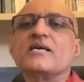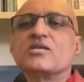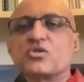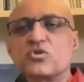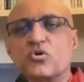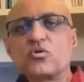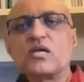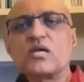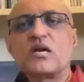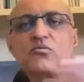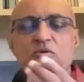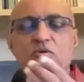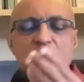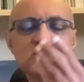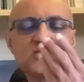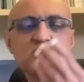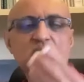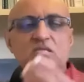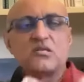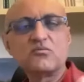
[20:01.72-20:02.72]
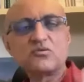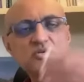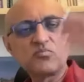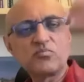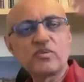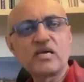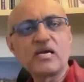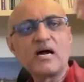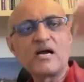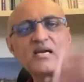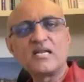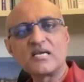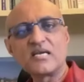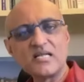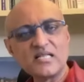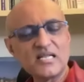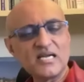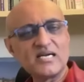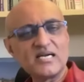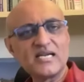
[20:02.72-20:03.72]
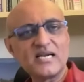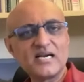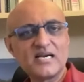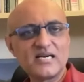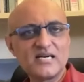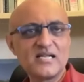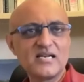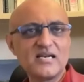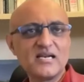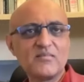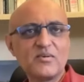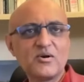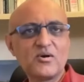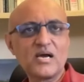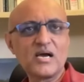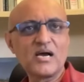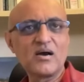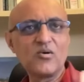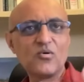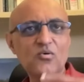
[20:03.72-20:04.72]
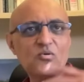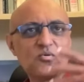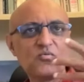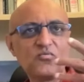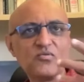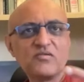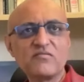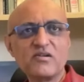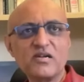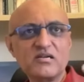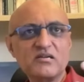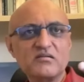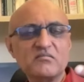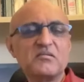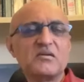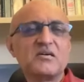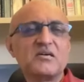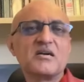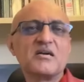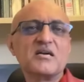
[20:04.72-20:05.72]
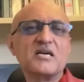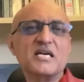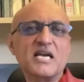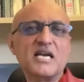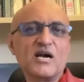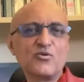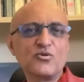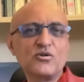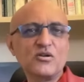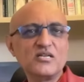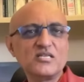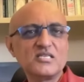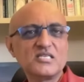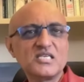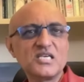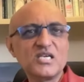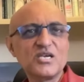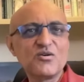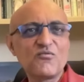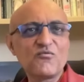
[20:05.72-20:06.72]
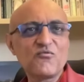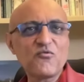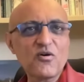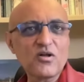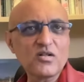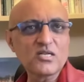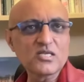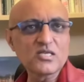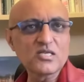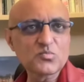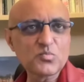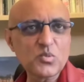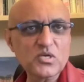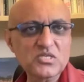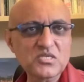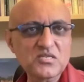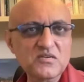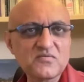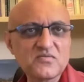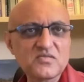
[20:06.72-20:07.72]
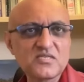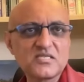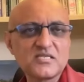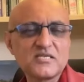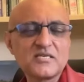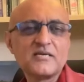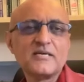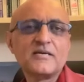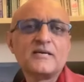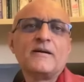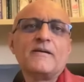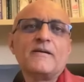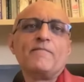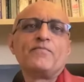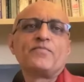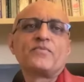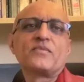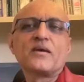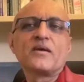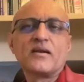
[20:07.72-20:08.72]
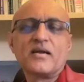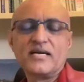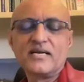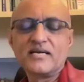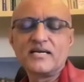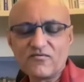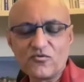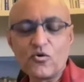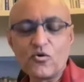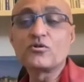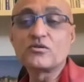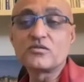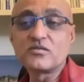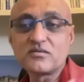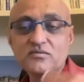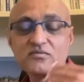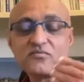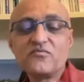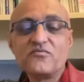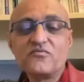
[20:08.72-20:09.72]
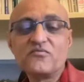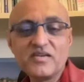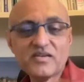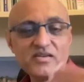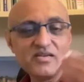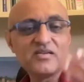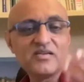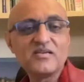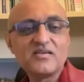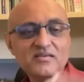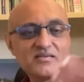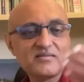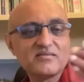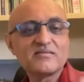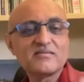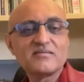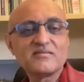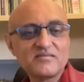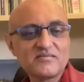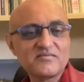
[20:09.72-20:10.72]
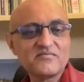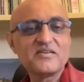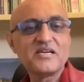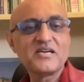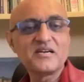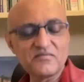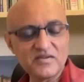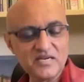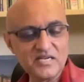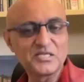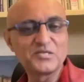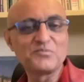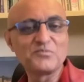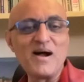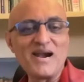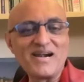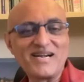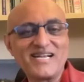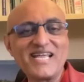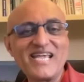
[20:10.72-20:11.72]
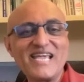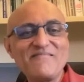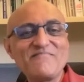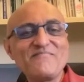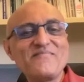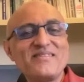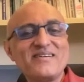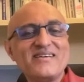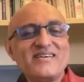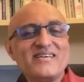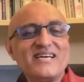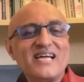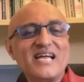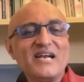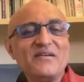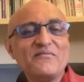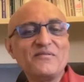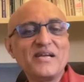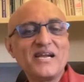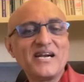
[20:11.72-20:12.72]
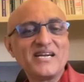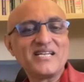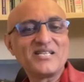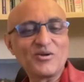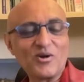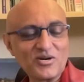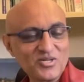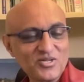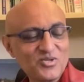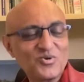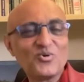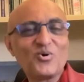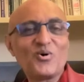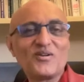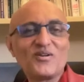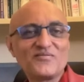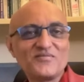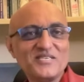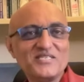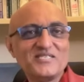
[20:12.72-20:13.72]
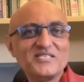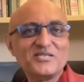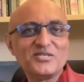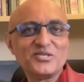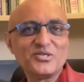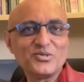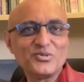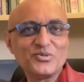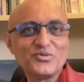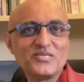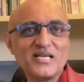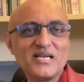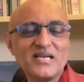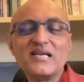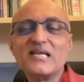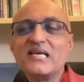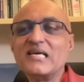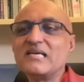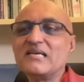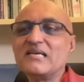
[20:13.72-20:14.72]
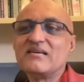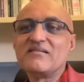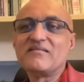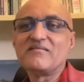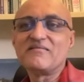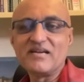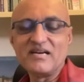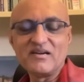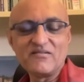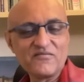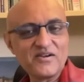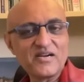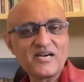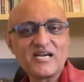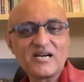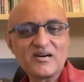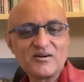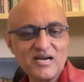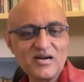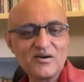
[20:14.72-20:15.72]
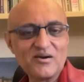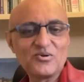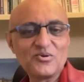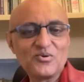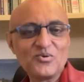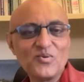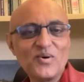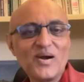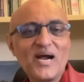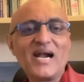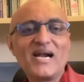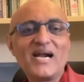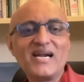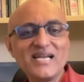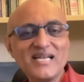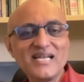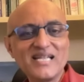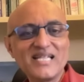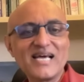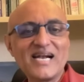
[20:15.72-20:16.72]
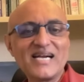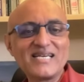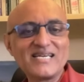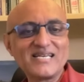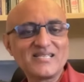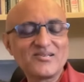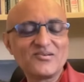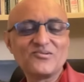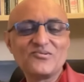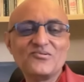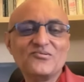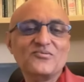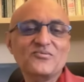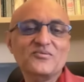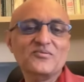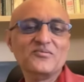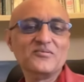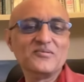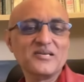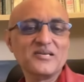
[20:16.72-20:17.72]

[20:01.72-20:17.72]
So there was a big article that he had written about how we will drown in a sea of false positives, right? Of course, we had a very smart team and we had thought through all of these issues and we had figured out how to handle that through,